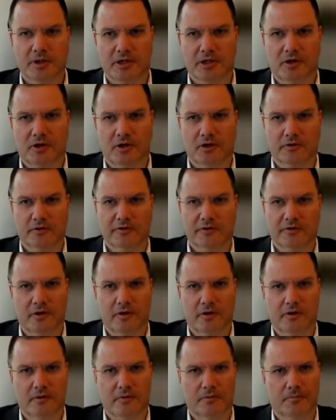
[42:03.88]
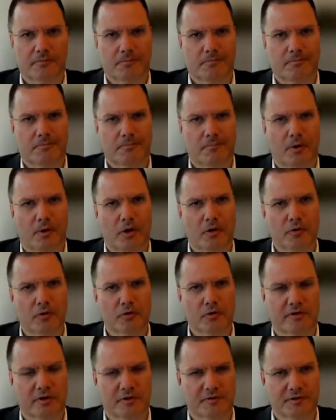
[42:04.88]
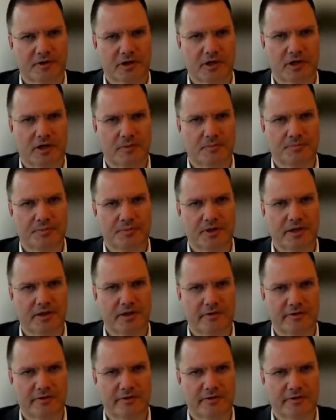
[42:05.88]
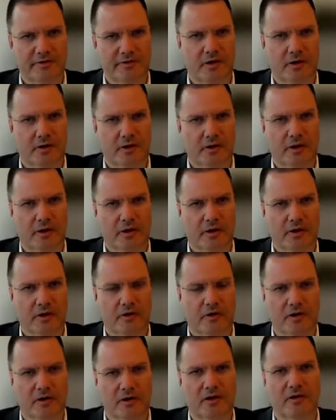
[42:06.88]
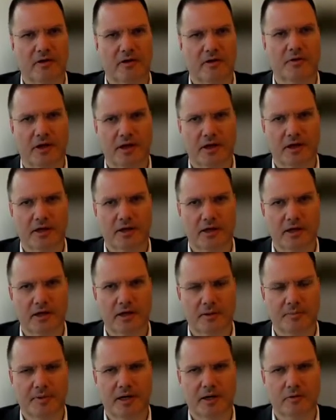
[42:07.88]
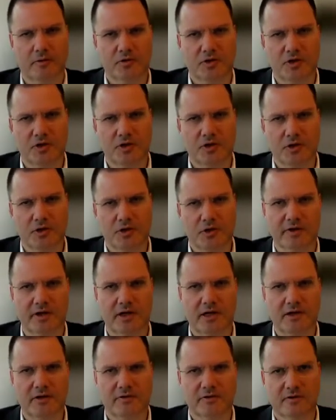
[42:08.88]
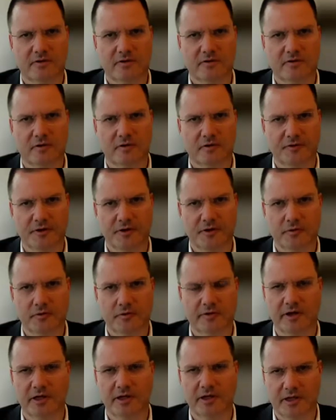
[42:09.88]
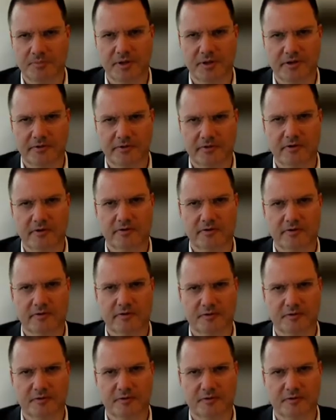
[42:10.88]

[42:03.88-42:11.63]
Because most of the companies are currently thinking about use cases of using in the business,